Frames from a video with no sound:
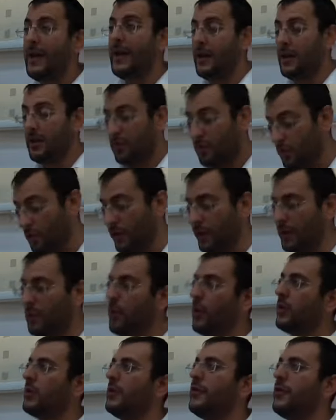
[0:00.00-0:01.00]
he's drawing
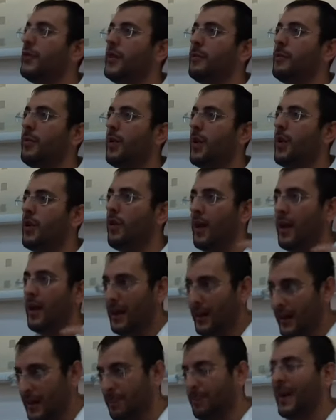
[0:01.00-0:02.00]
water from the bore, he's